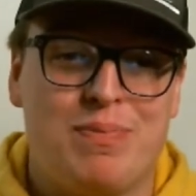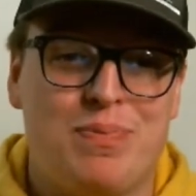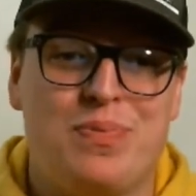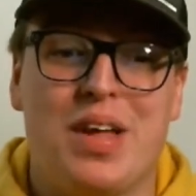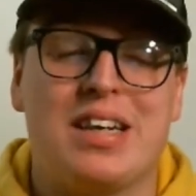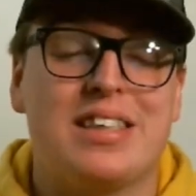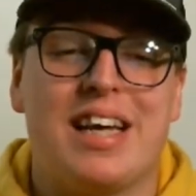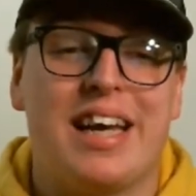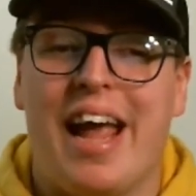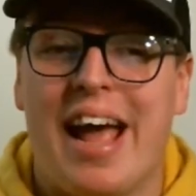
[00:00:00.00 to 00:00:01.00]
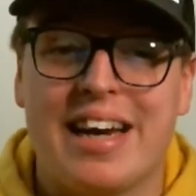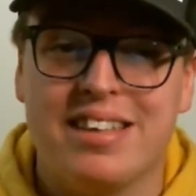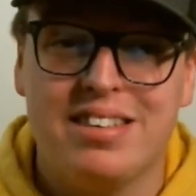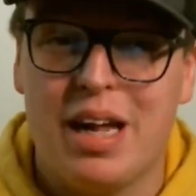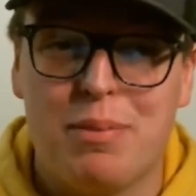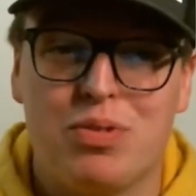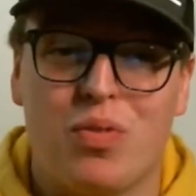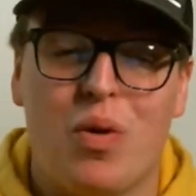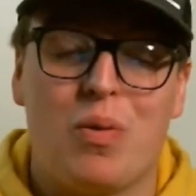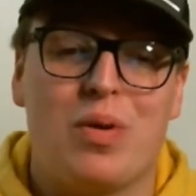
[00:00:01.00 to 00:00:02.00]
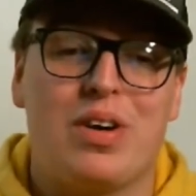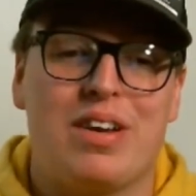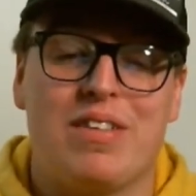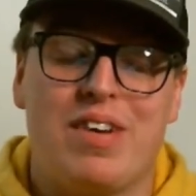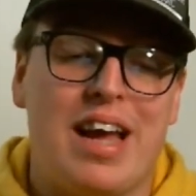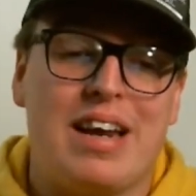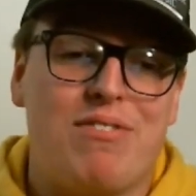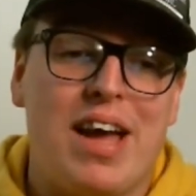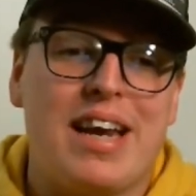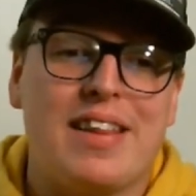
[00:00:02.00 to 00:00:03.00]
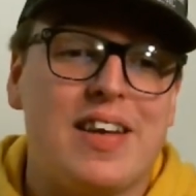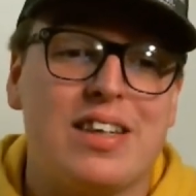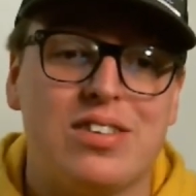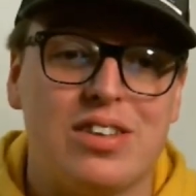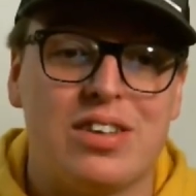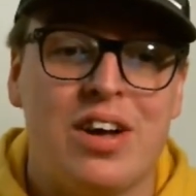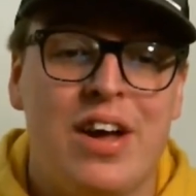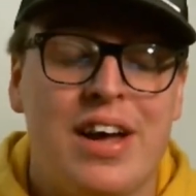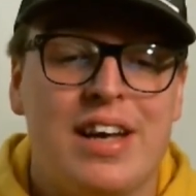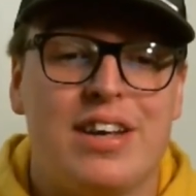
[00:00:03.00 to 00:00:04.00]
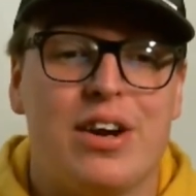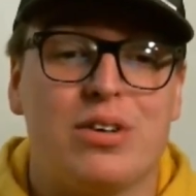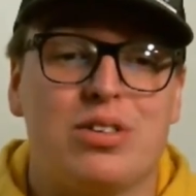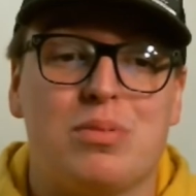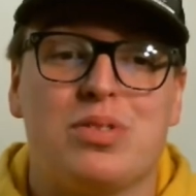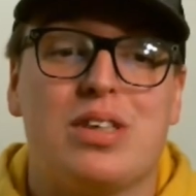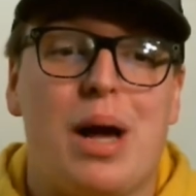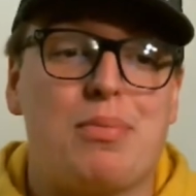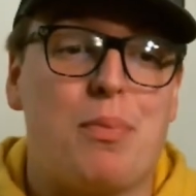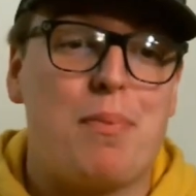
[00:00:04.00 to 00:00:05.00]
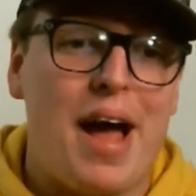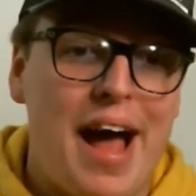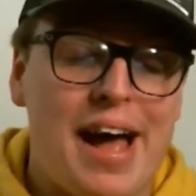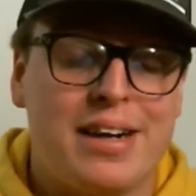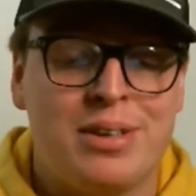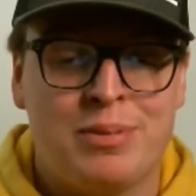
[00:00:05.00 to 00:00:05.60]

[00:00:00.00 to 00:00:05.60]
didn't take any steps forward, and, and if anything, took, you know, some steps back.